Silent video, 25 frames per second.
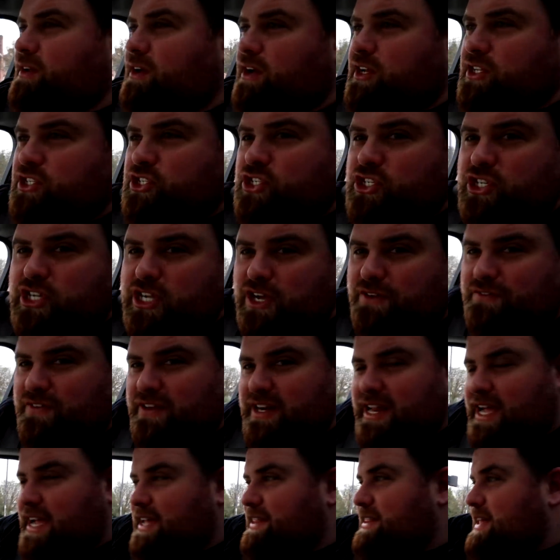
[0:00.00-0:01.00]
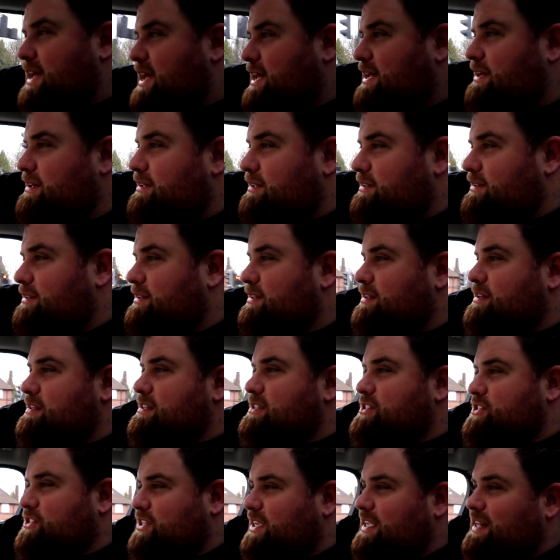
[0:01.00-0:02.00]
I chuffing hate that.
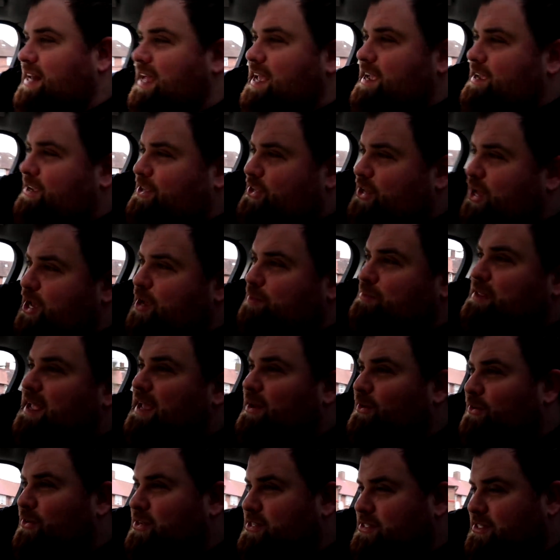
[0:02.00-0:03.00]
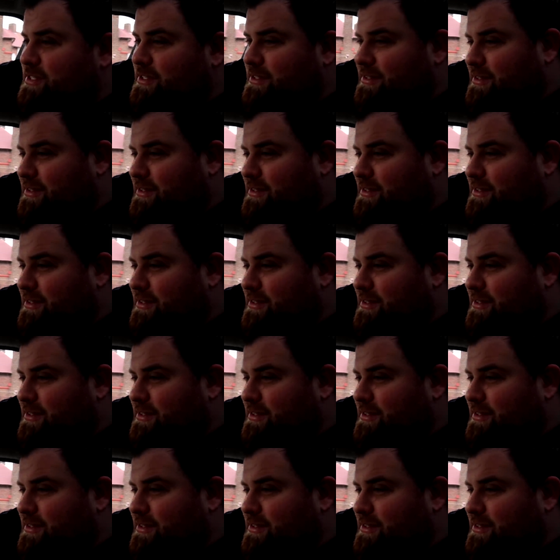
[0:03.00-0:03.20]
See you later, curved alloys.